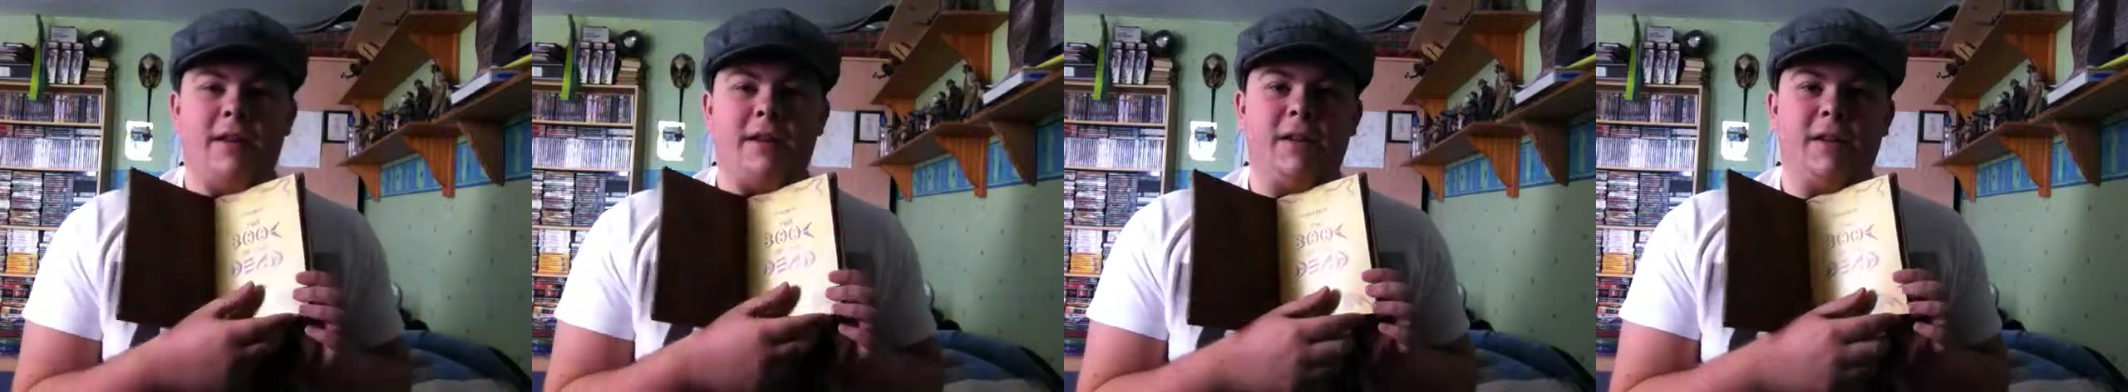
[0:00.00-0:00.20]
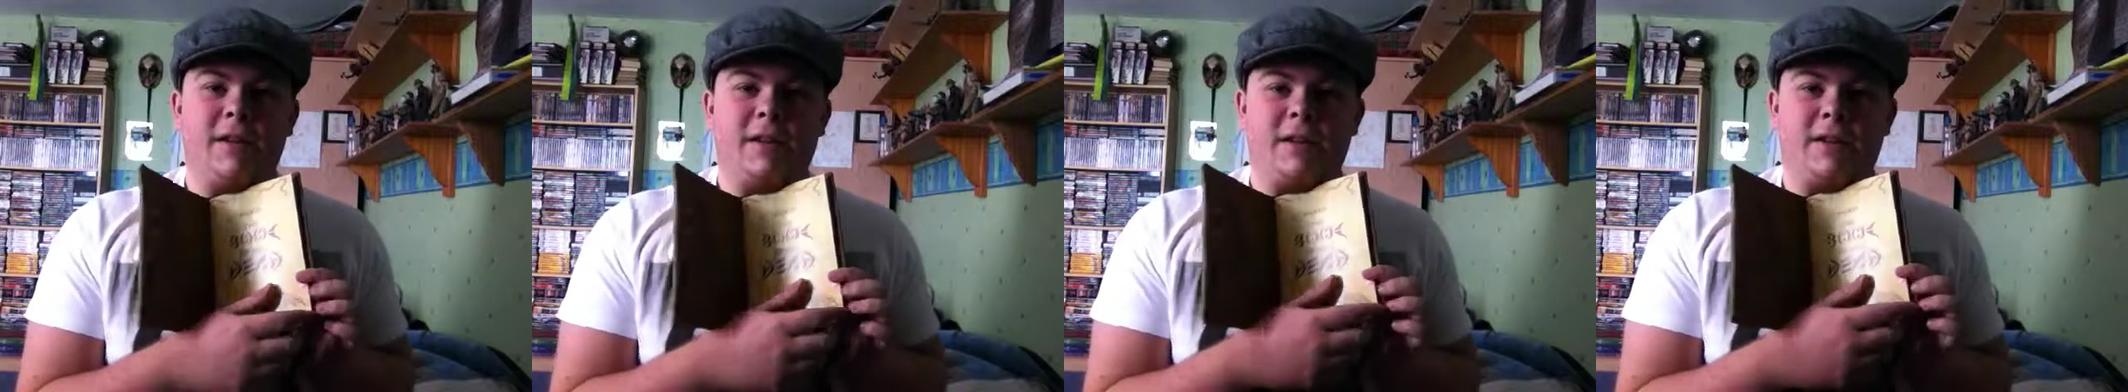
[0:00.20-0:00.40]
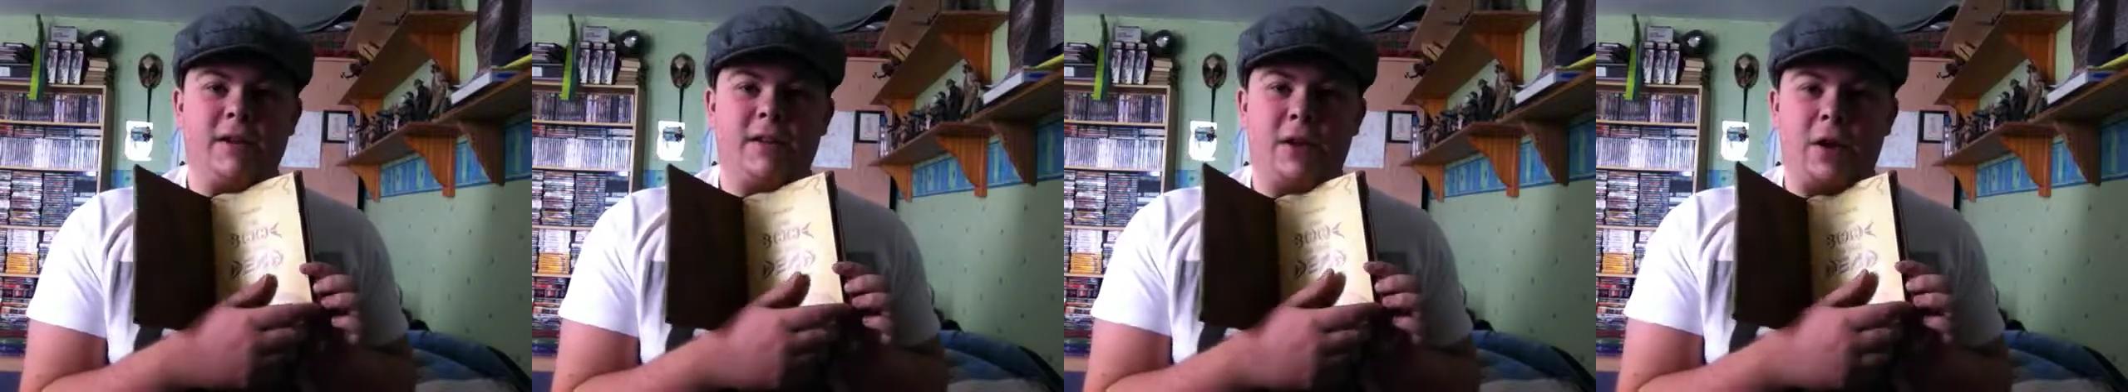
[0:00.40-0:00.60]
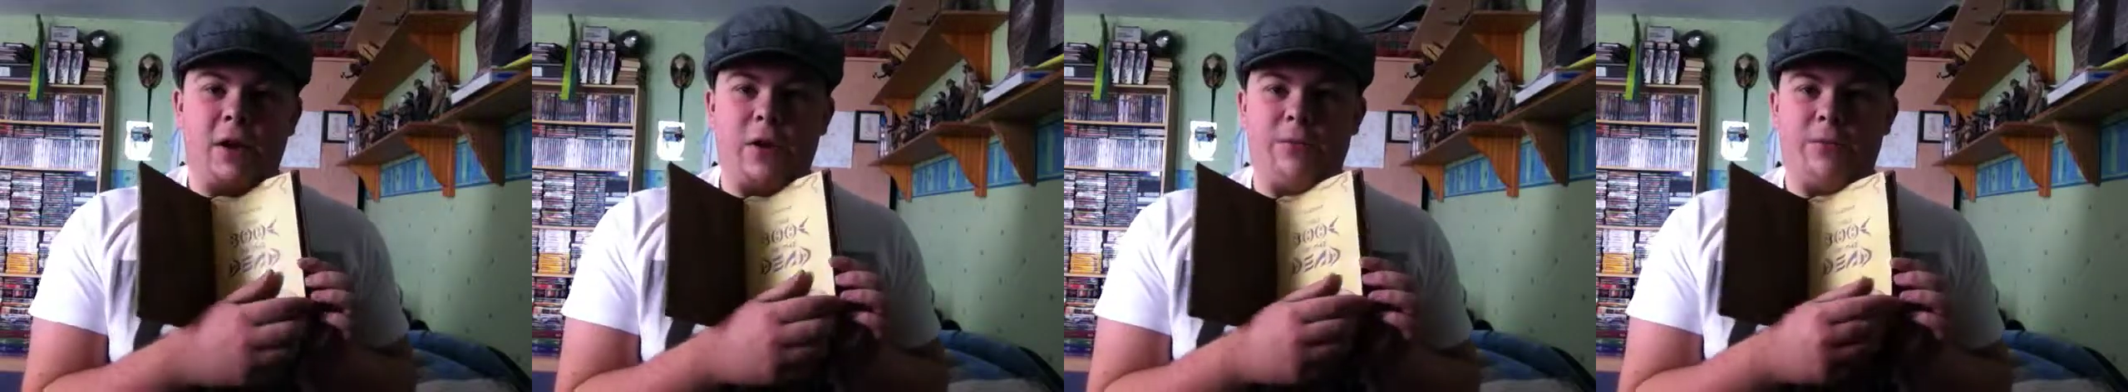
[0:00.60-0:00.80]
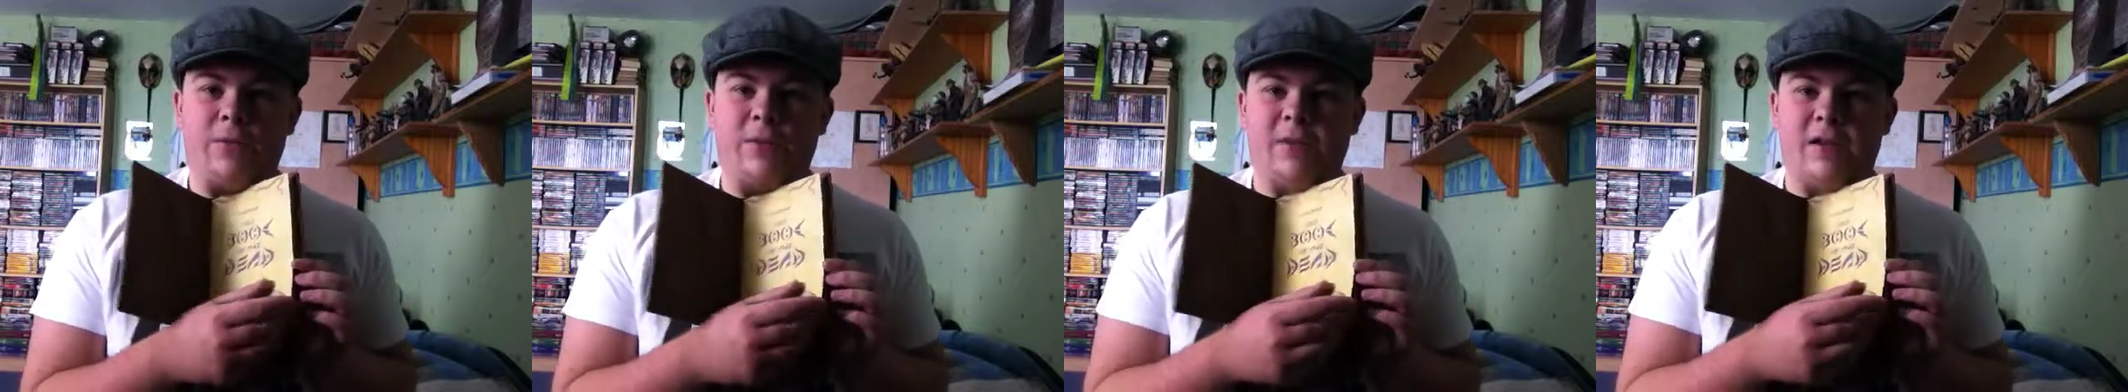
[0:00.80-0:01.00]
and it just
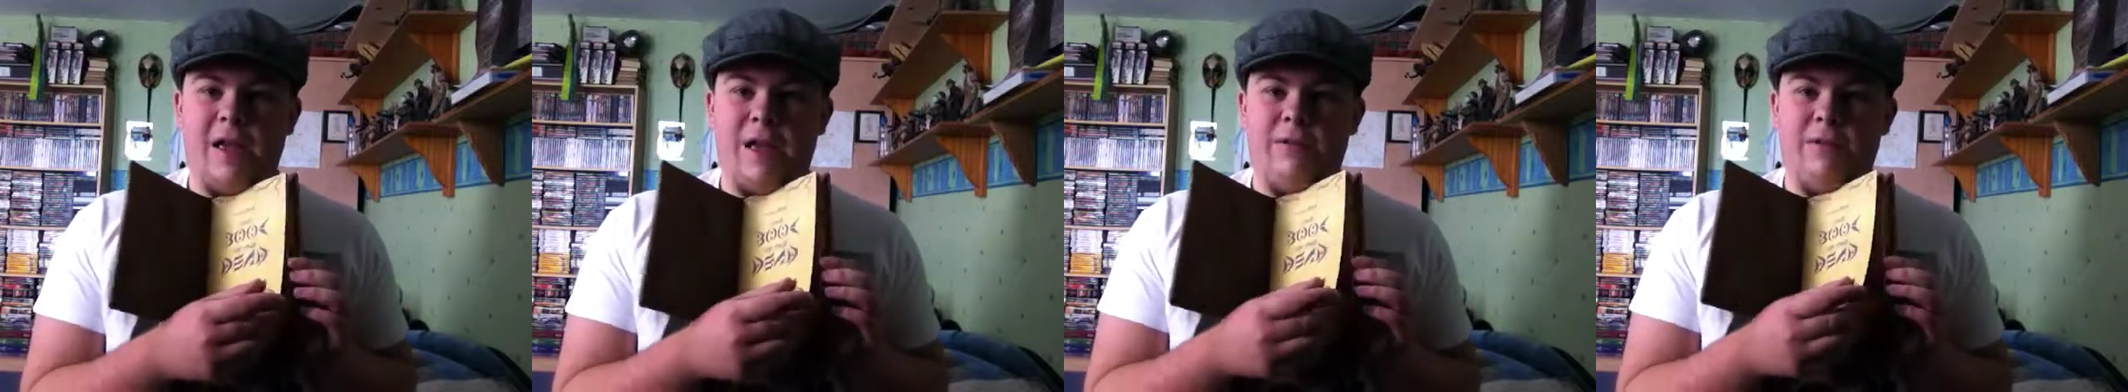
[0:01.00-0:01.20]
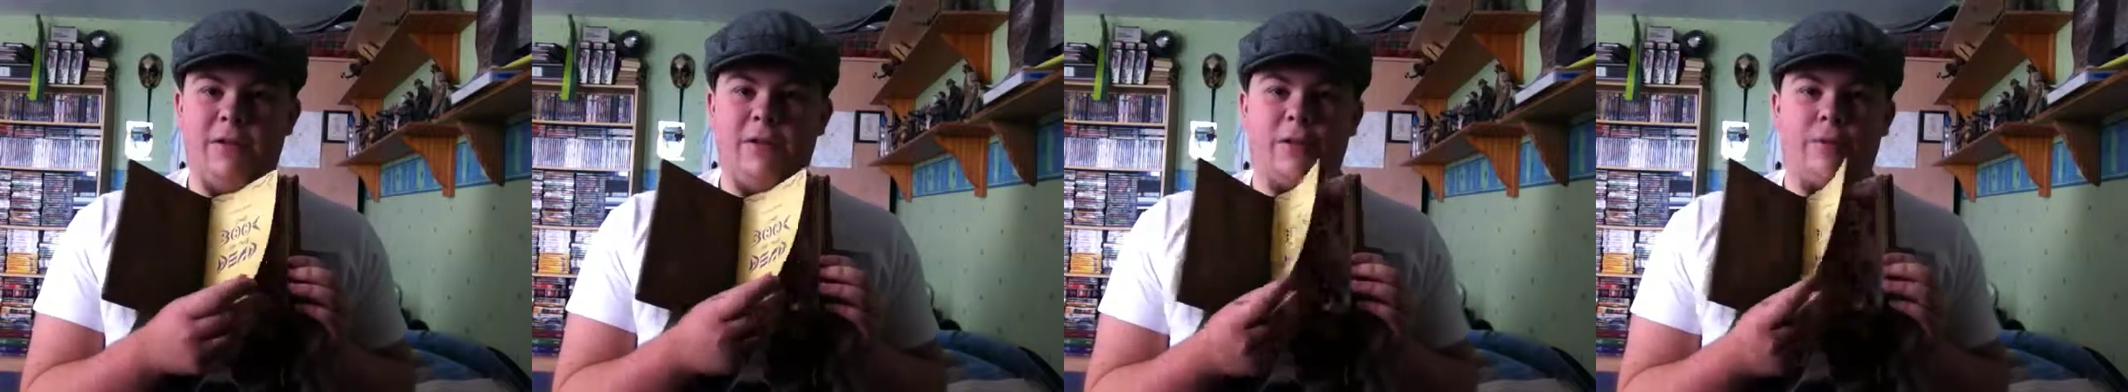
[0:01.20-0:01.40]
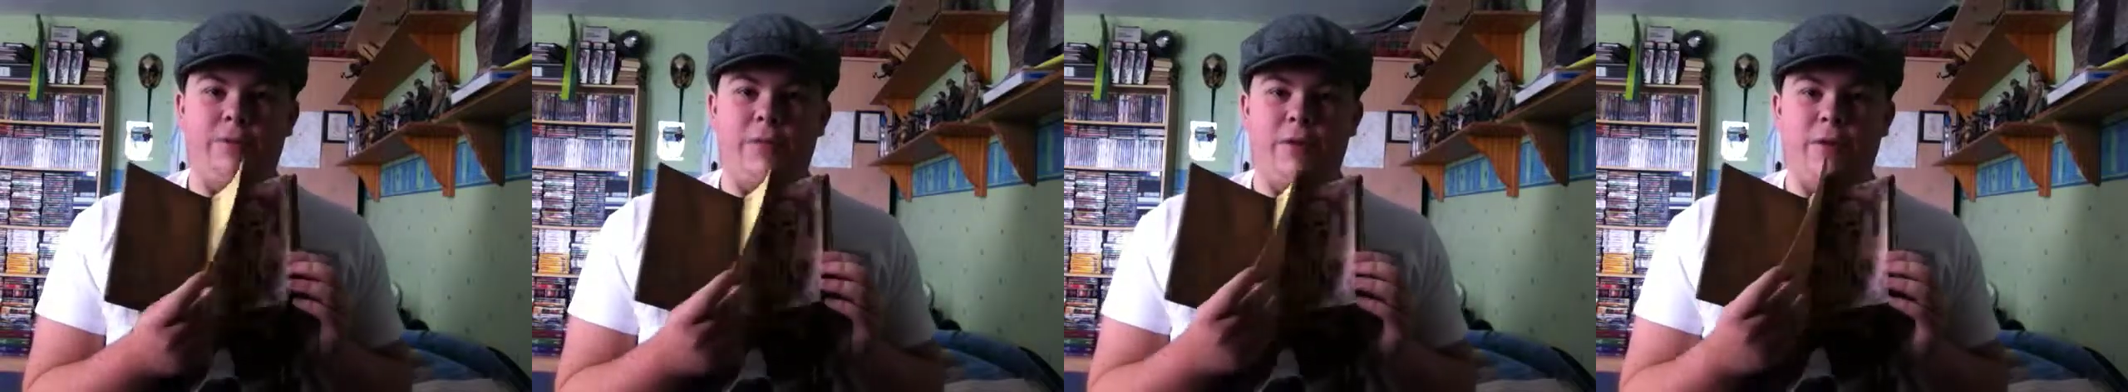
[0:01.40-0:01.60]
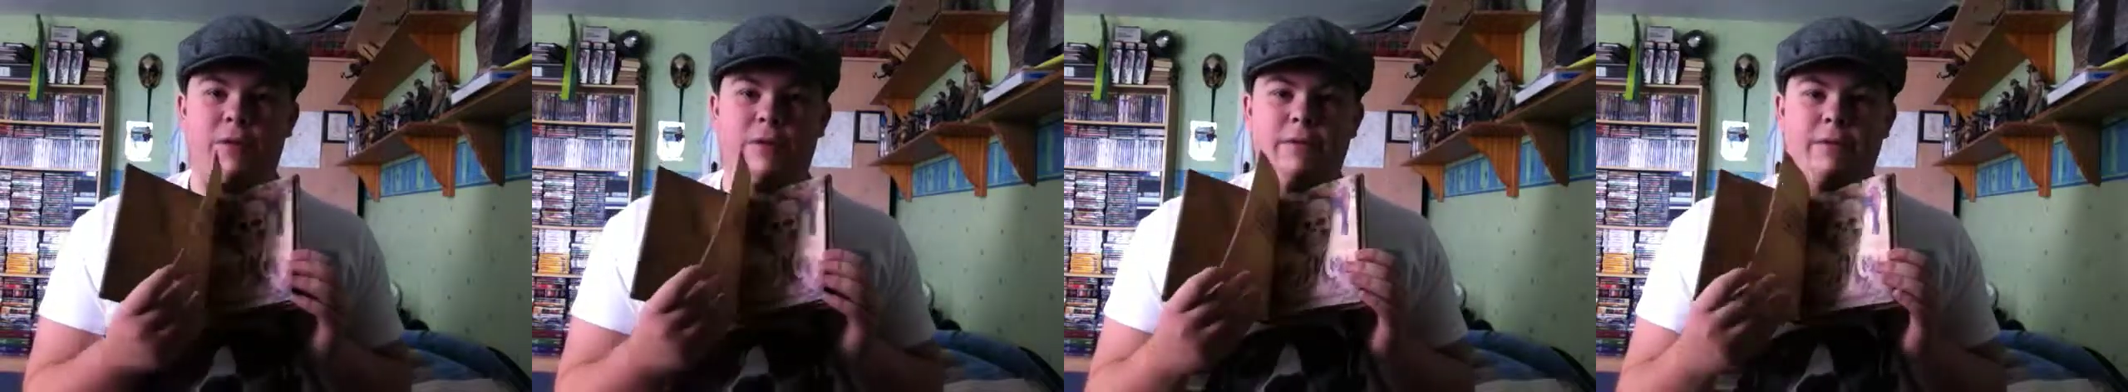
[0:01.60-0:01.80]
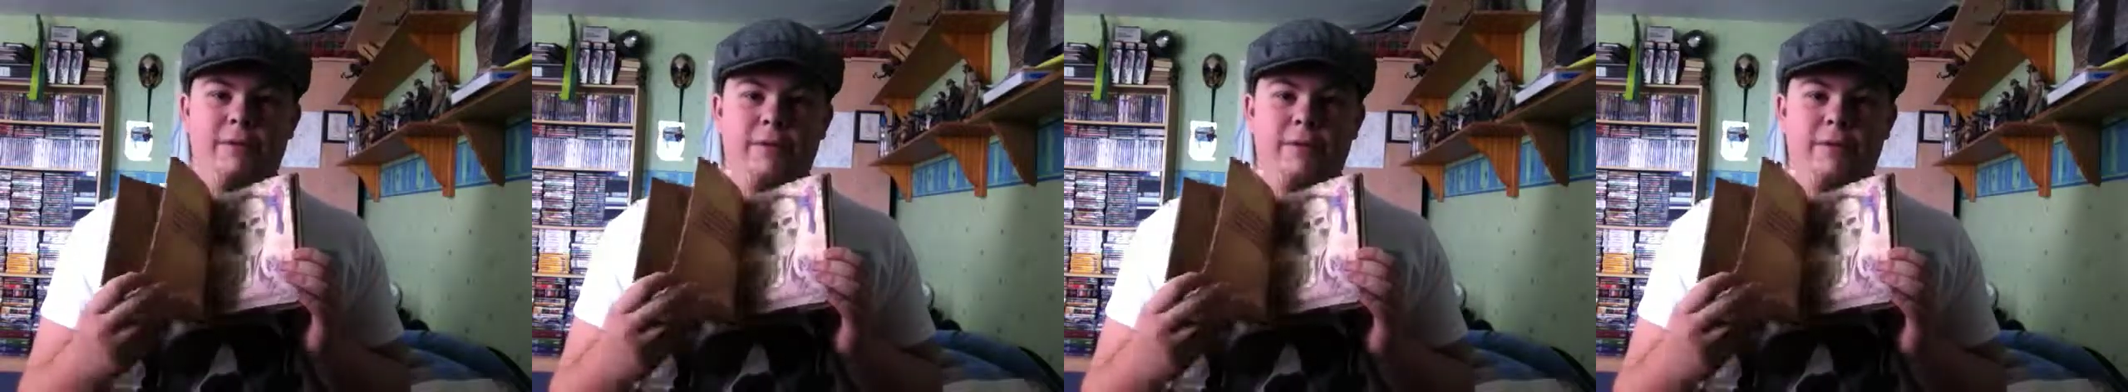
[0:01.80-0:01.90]
opens up like a book,